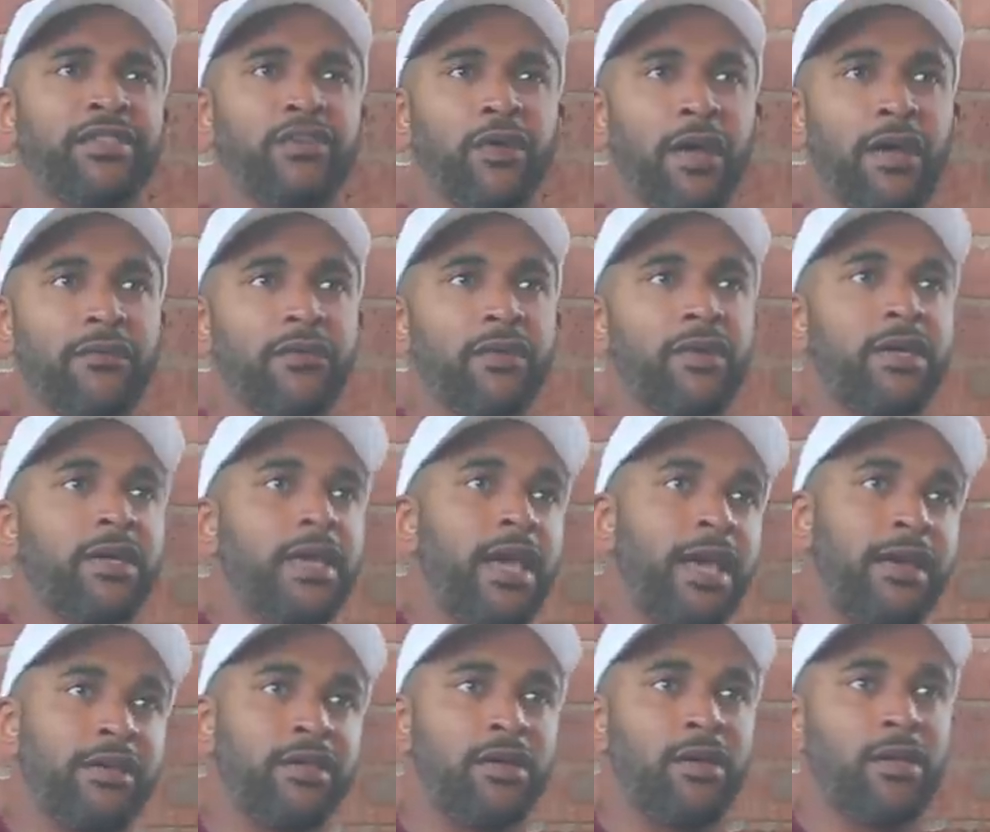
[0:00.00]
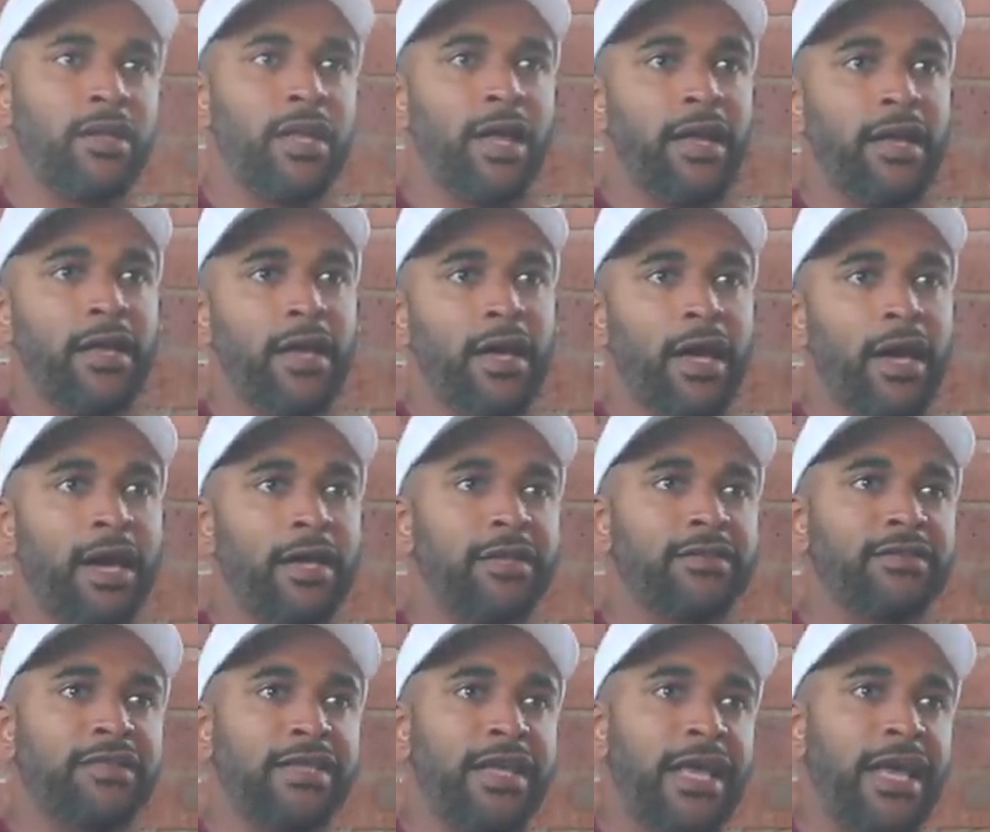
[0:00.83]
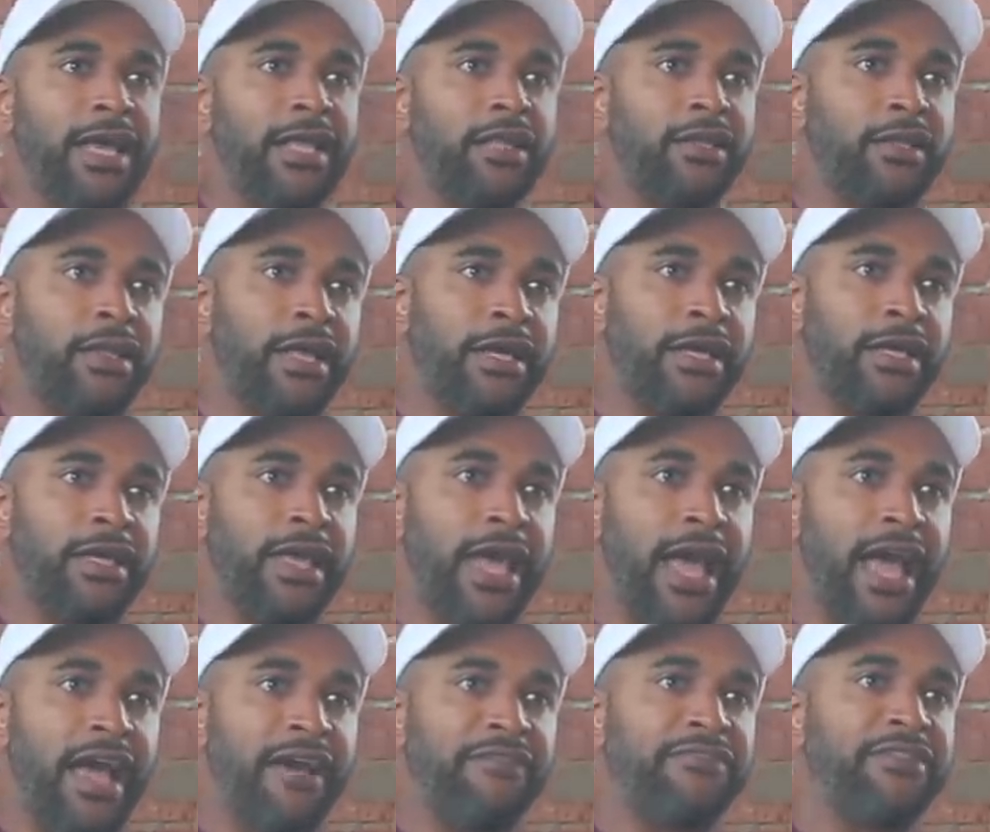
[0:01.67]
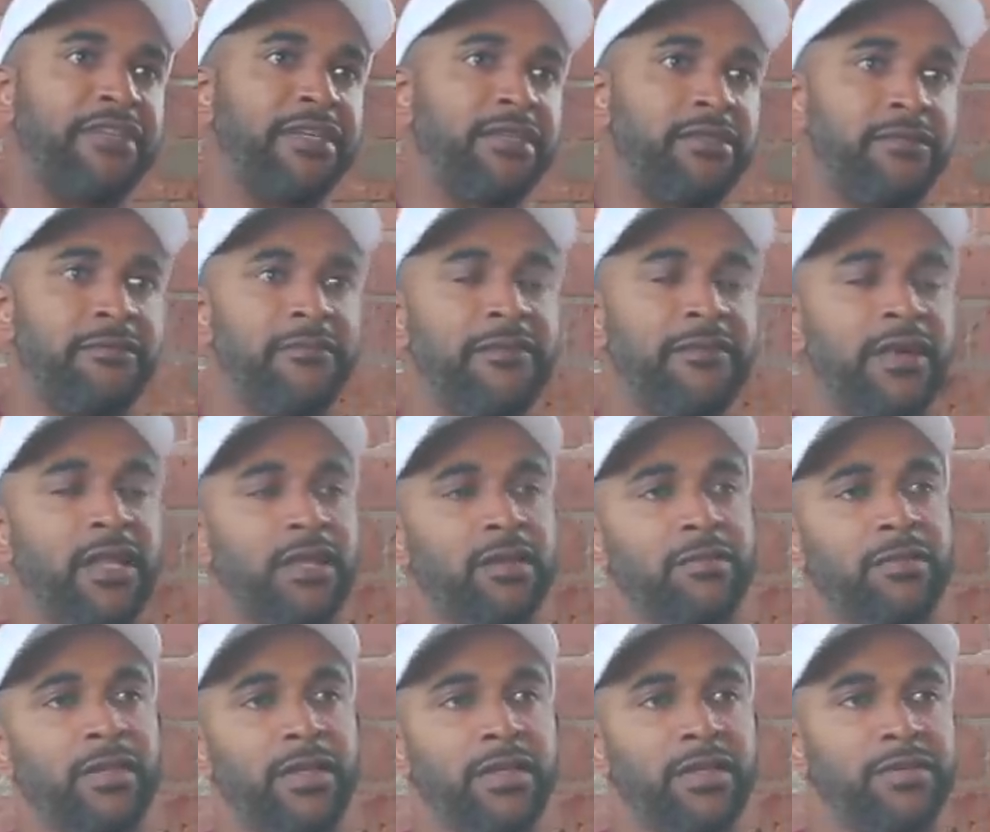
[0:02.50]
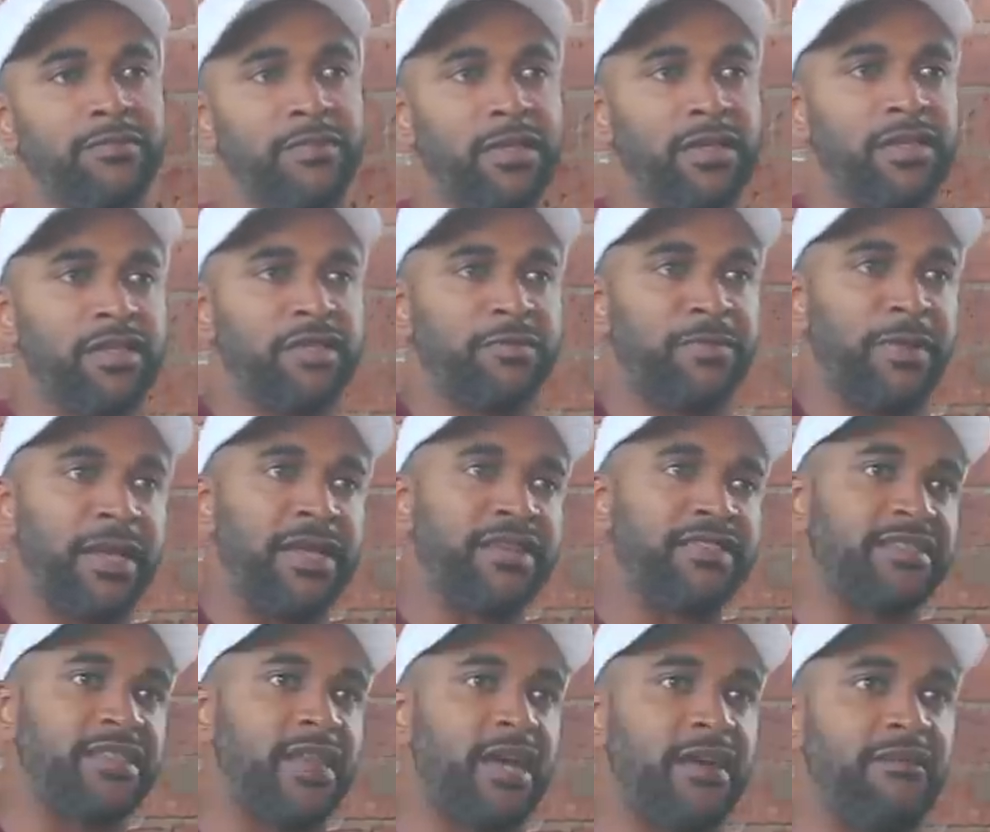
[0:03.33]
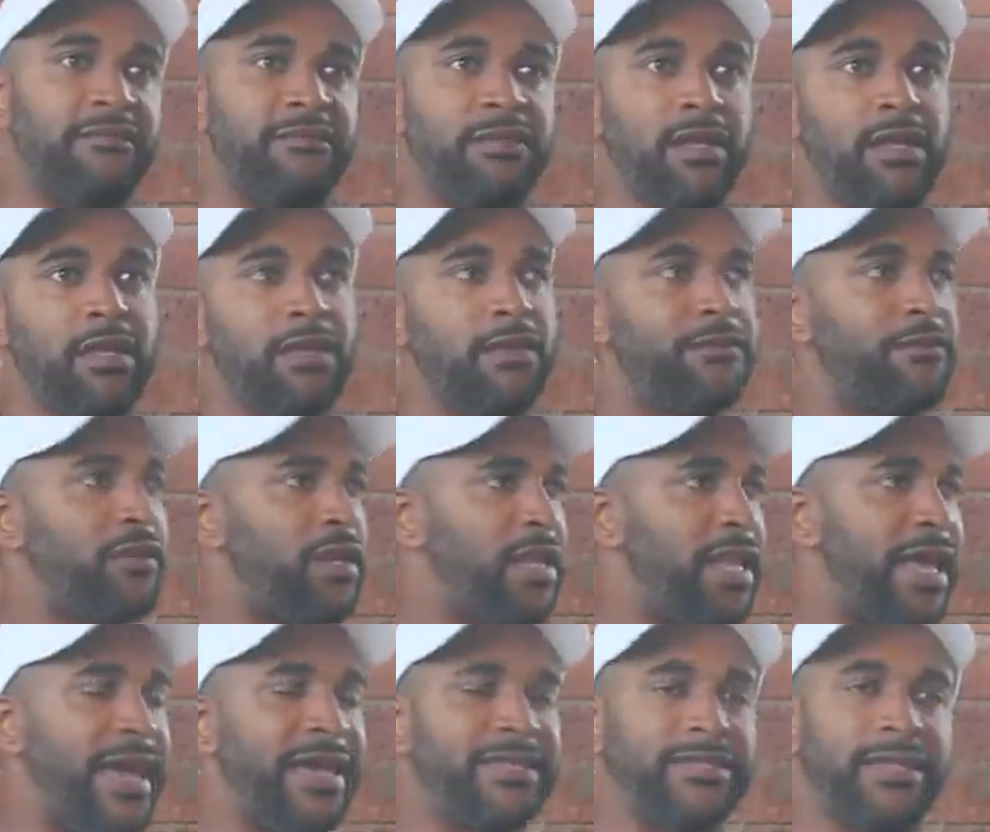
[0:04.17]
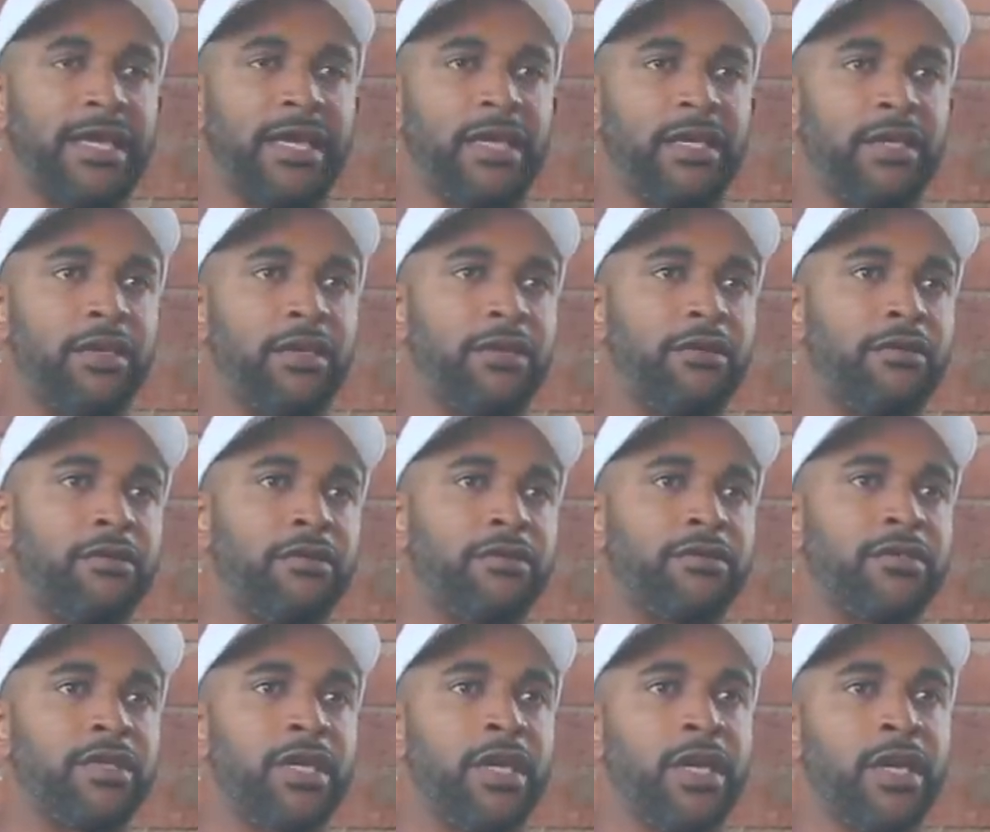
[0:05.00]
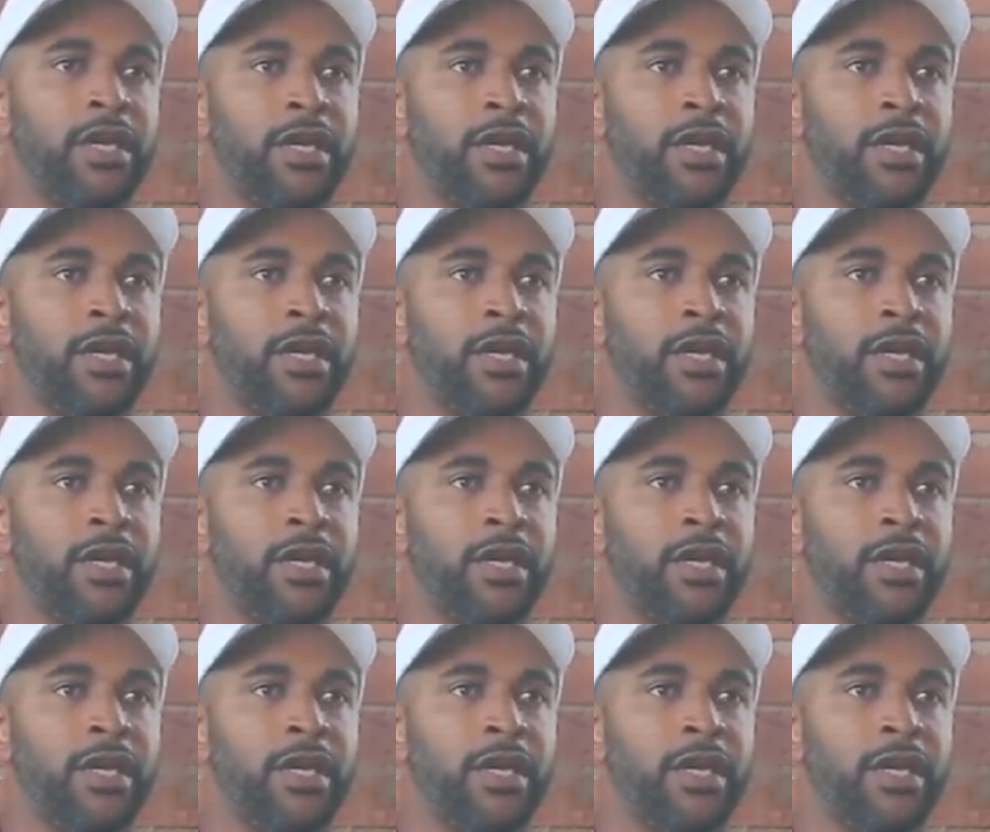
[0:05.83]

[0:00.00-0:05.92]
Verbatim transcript: So every, you know, honestly, like athlete development has been the space that I've been in for the last eight years.